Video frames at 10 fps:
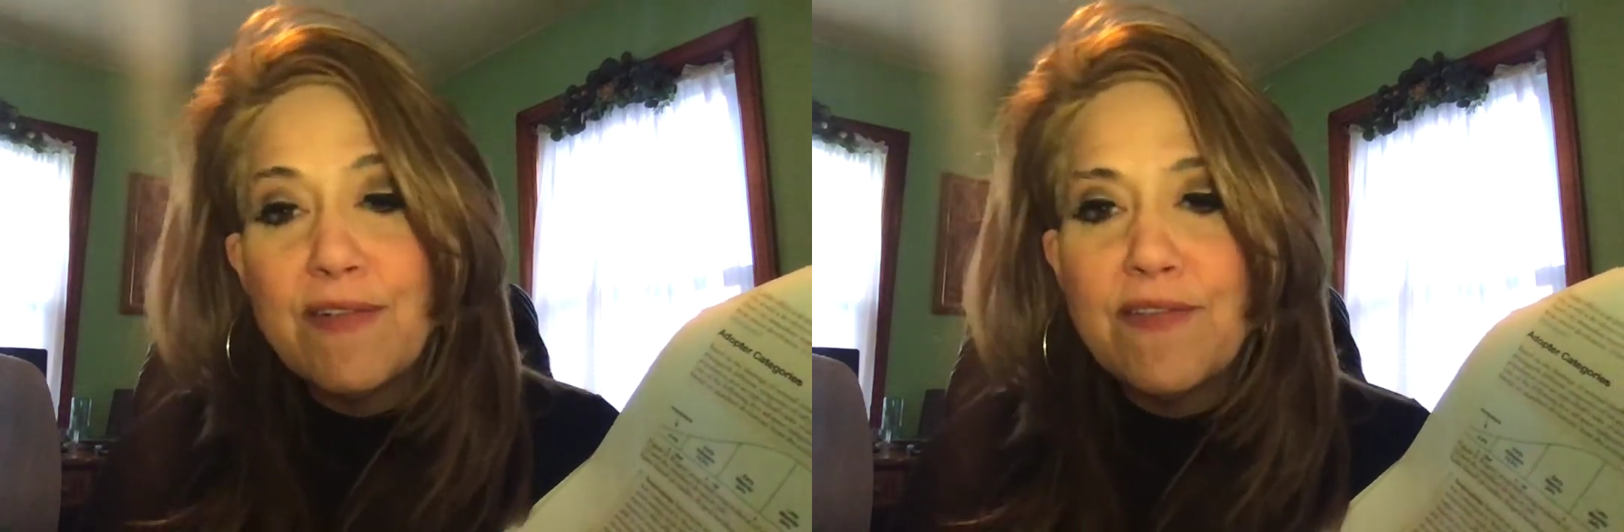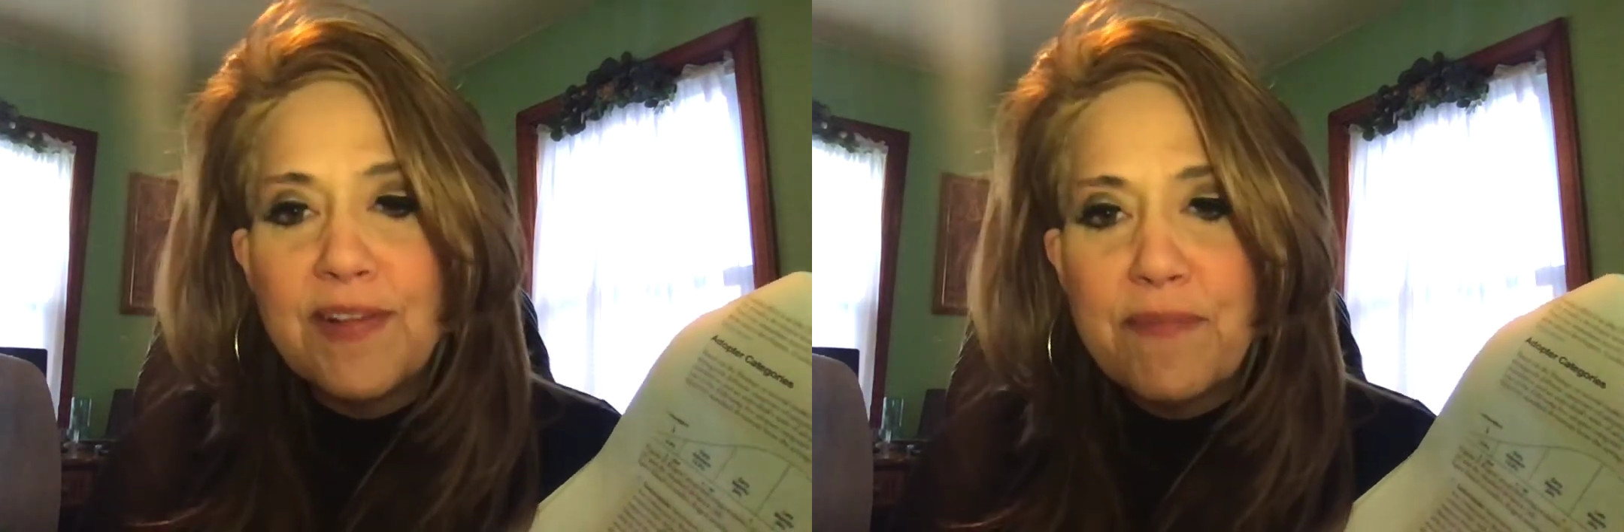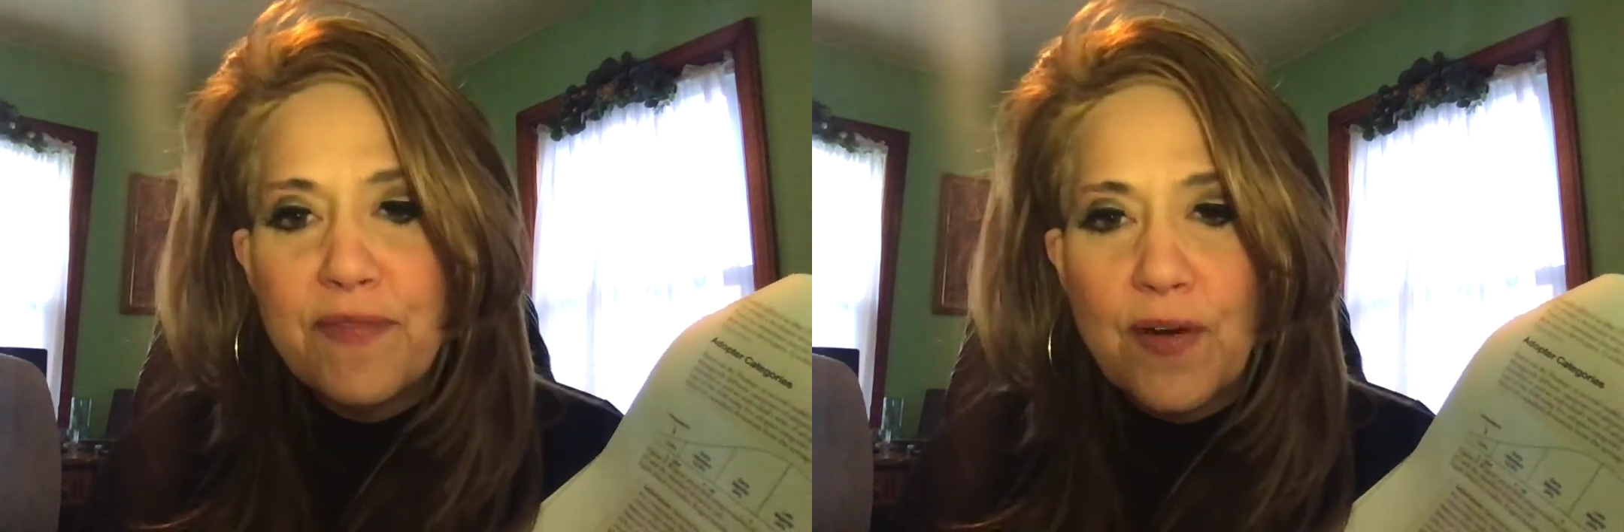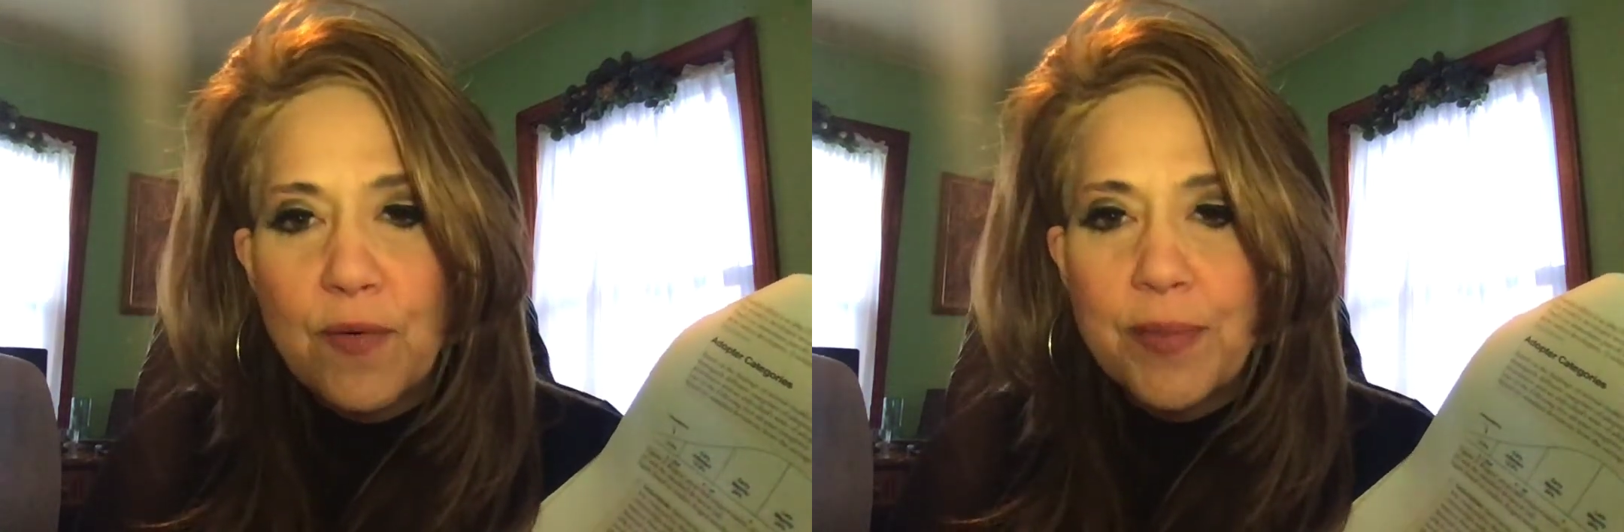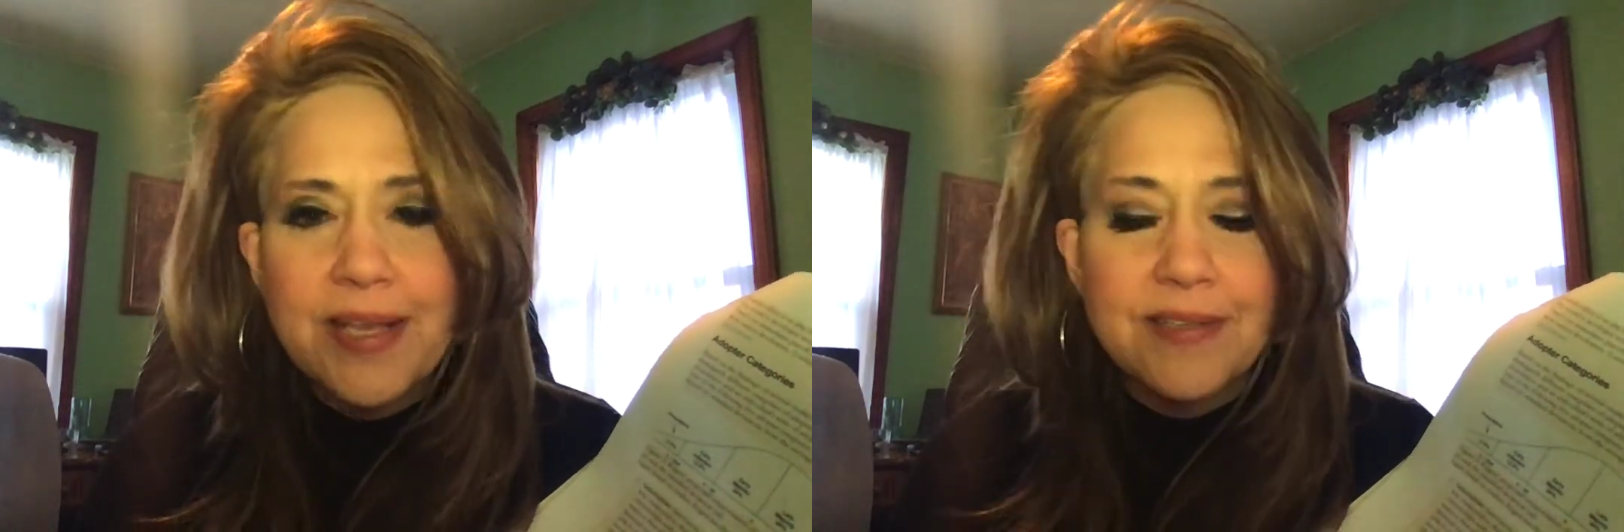a flip
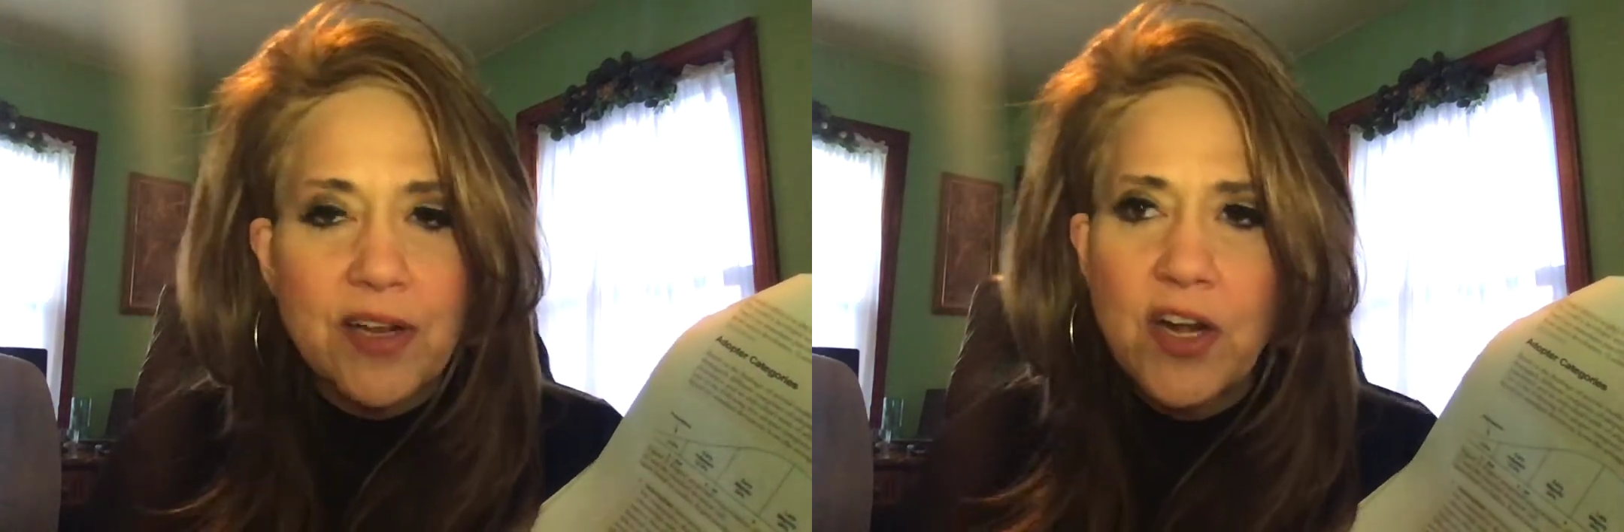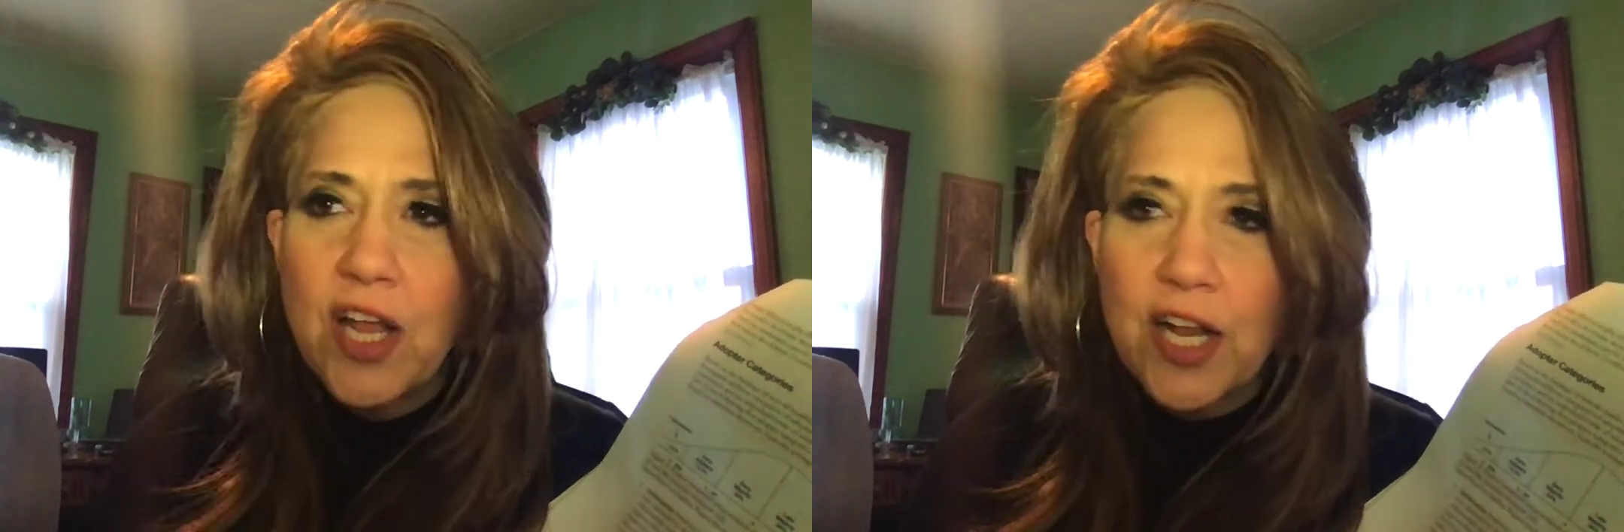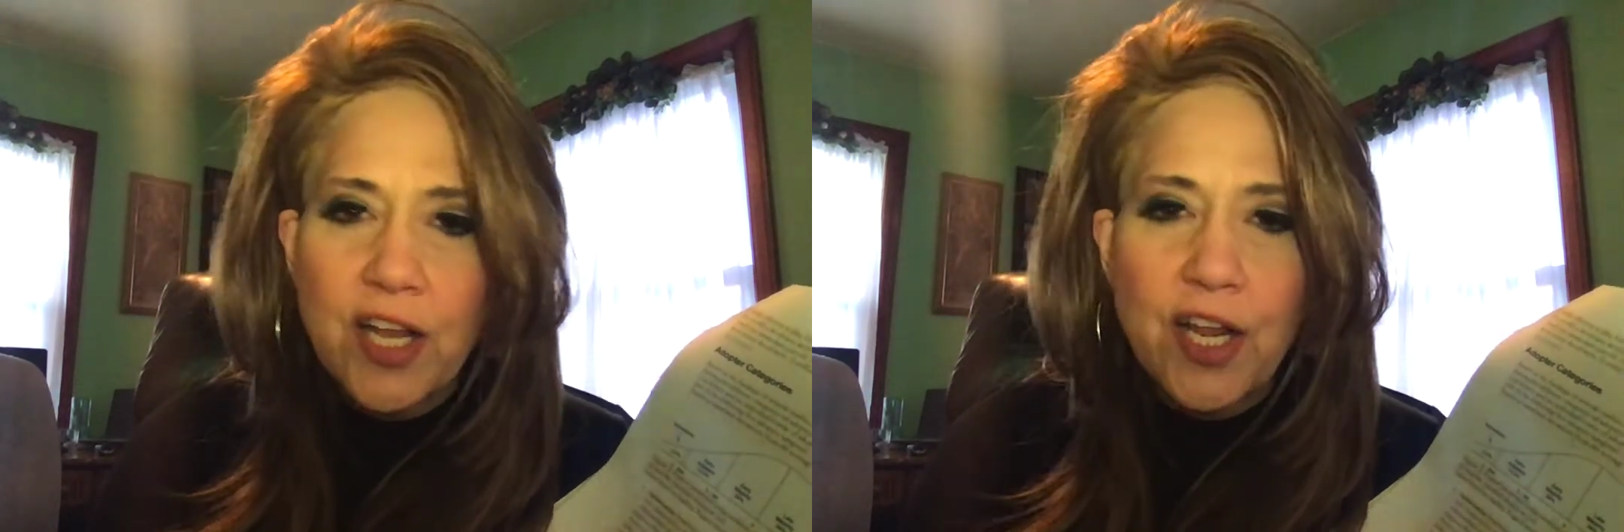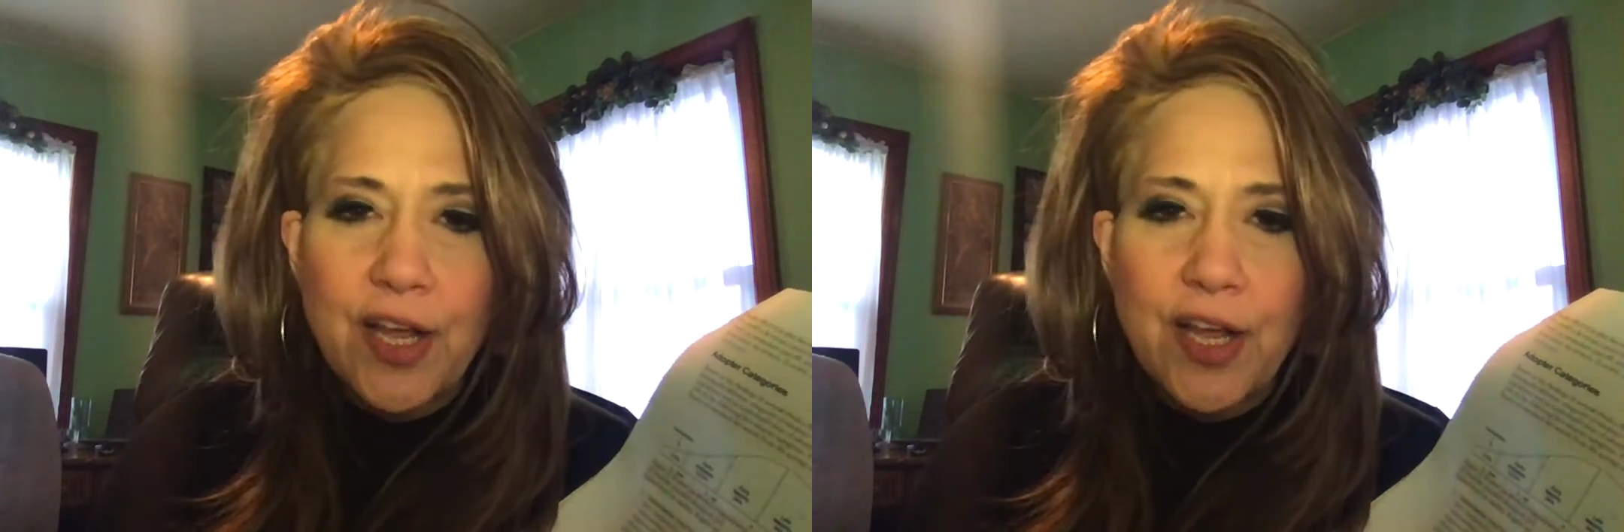phone because they're not going